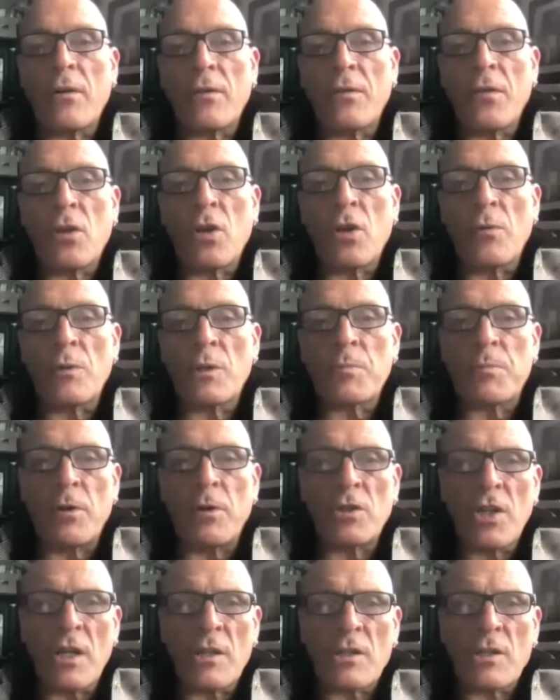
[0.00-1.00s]
have you got this
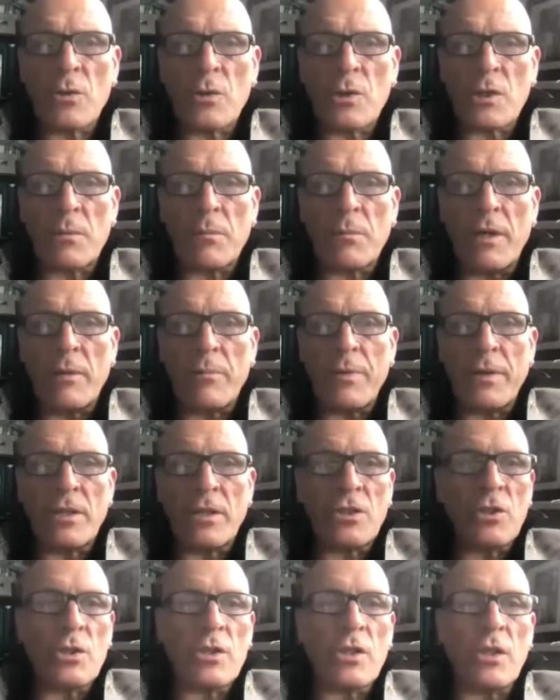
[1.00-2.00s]
project? I saw some
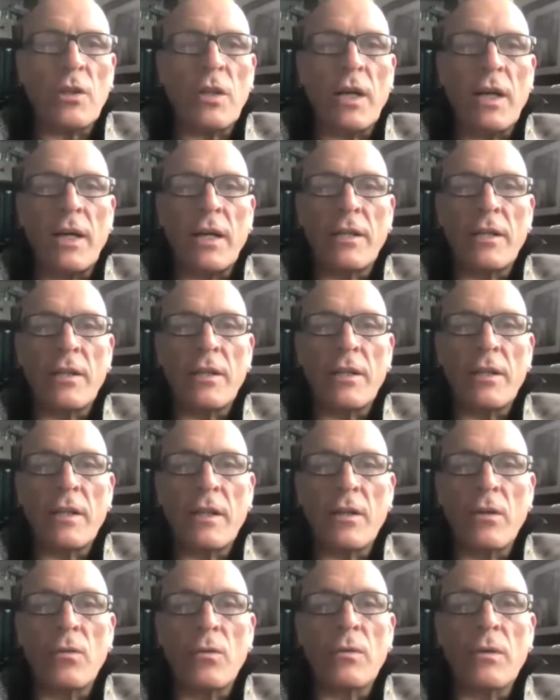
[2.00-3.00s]
pictures online, and
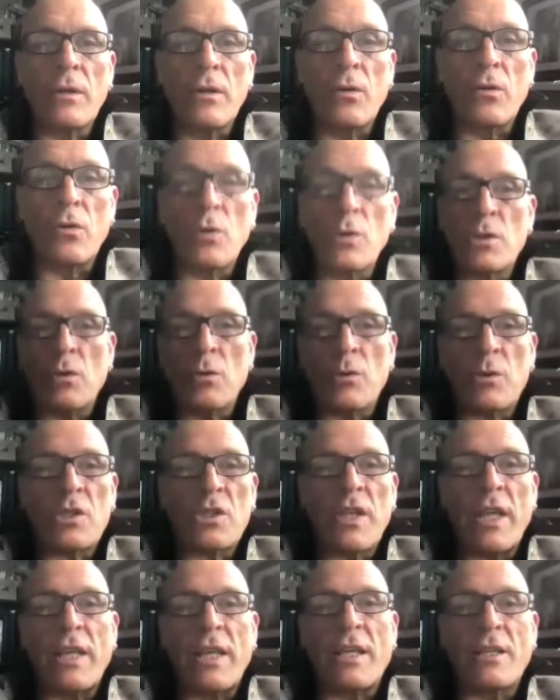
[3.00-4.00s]
it looked good, sort of
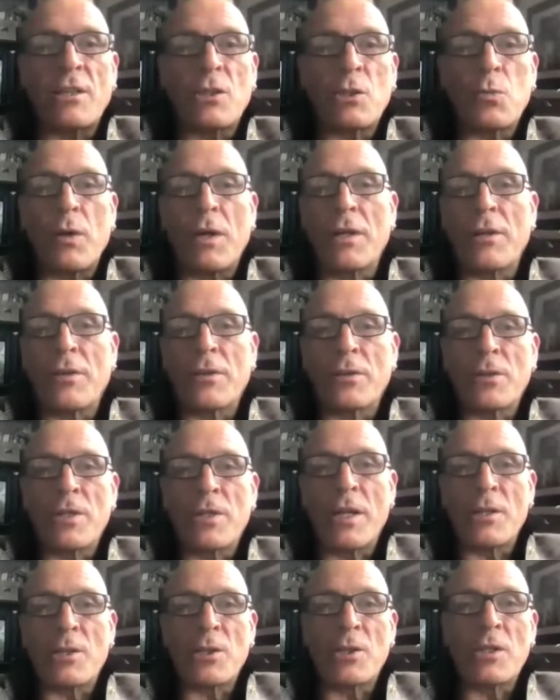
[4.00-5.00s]
snaking its way through the
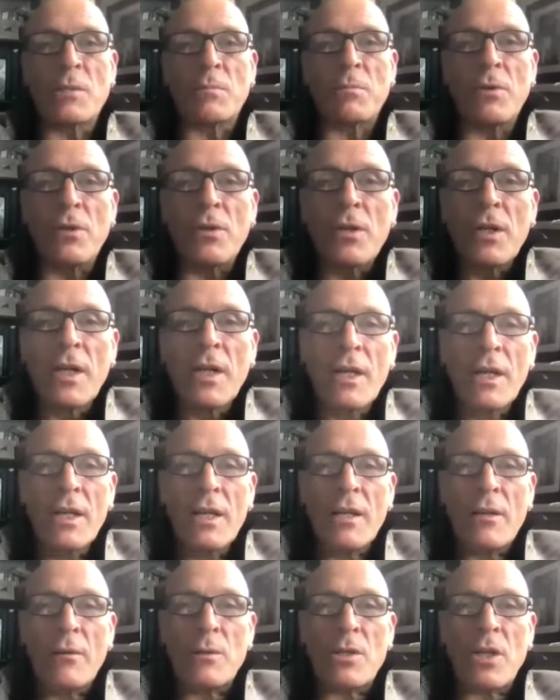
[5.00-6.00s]
deserts, but
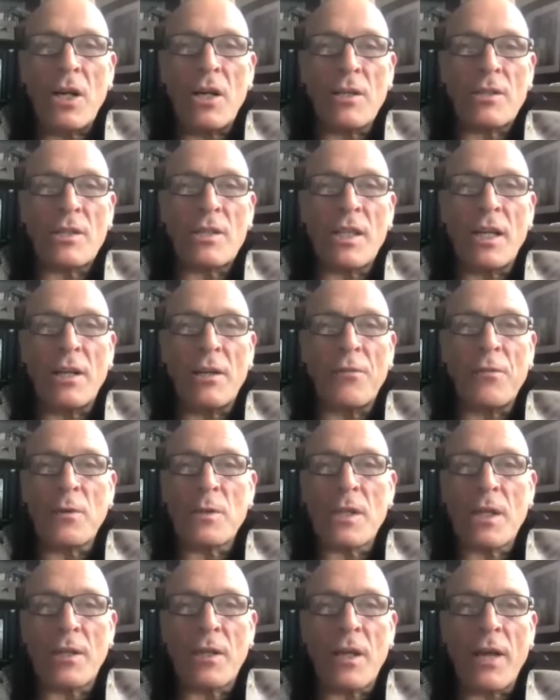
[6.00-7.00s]
it was hard to tell if
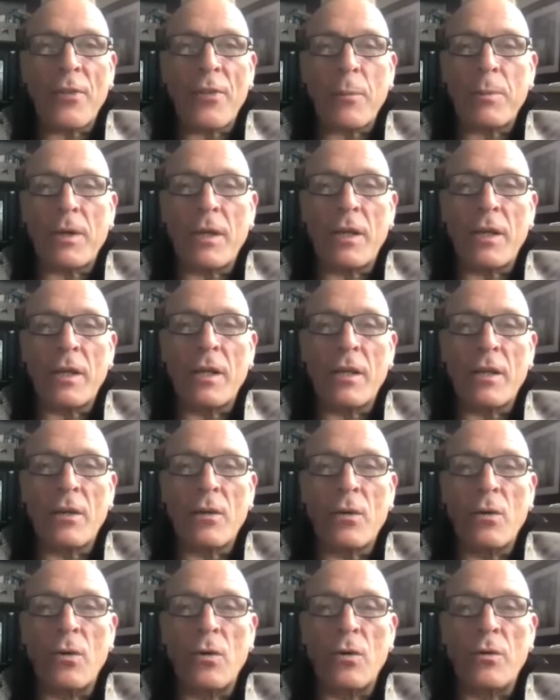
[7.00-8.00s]
it's at the beginning
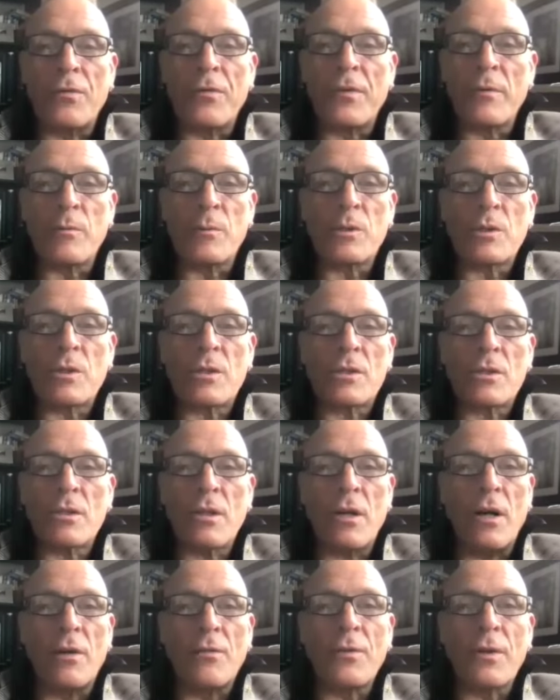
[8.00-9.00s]
or if it was
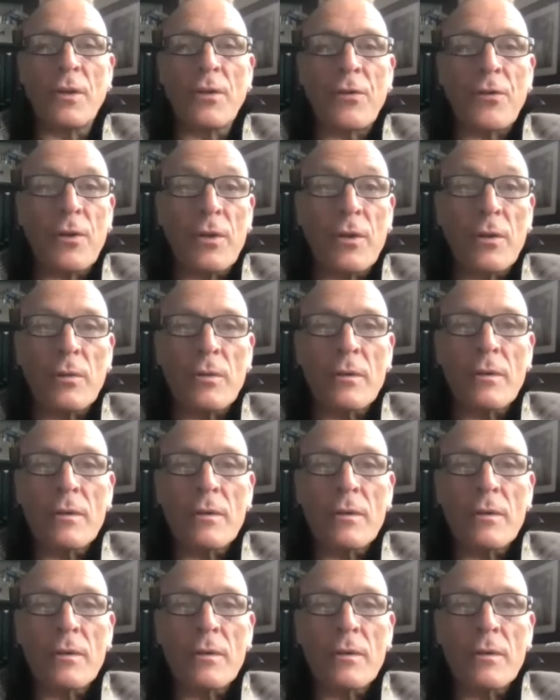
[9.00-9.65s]
halfway through.